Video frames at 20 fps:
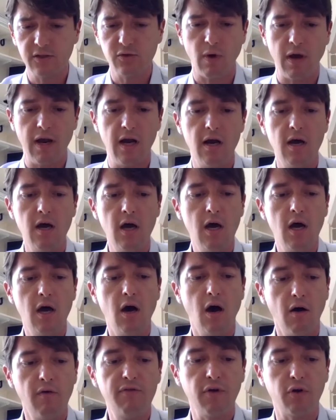well
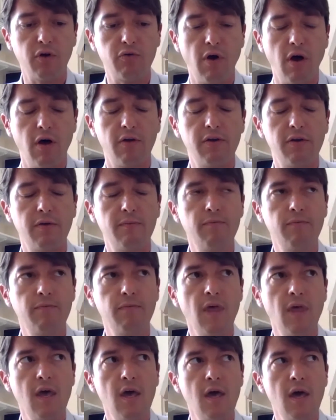of the ground.
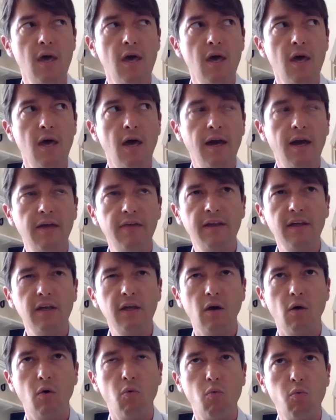And I think
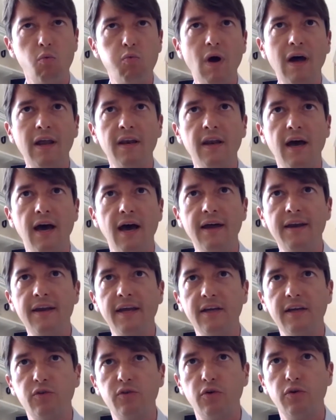one
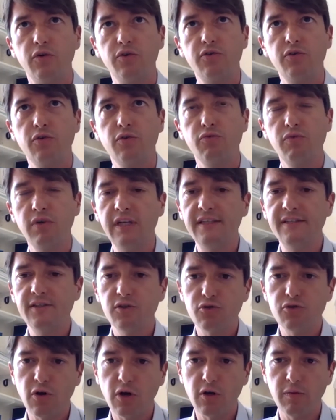anecdote really
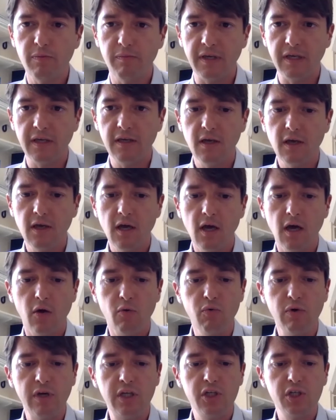struck me,
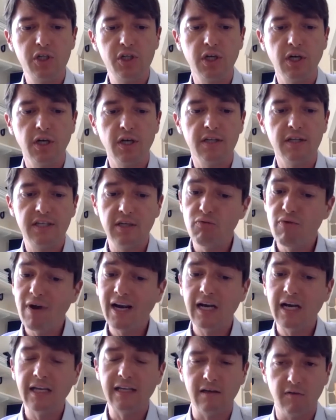which
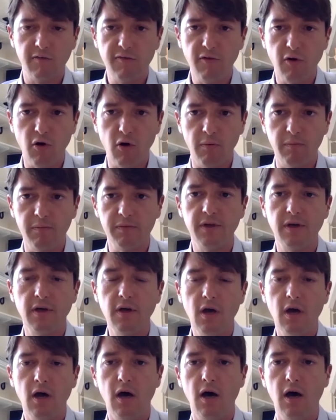directly informed
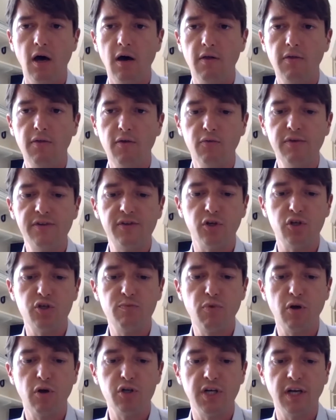uh, the research
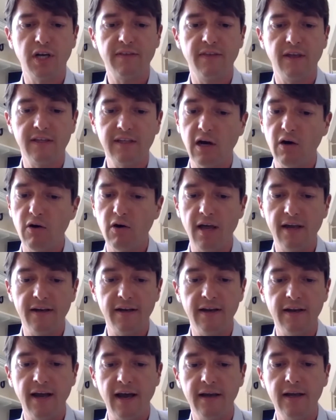project that Caroline
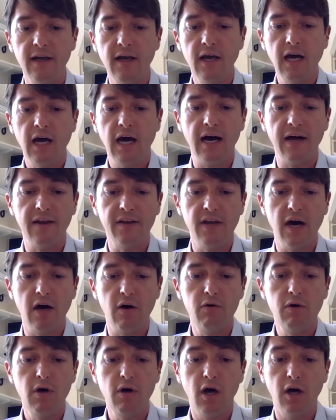and I are
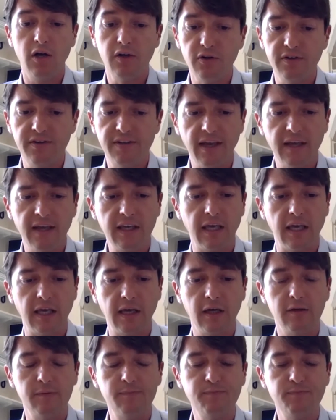now undertaking.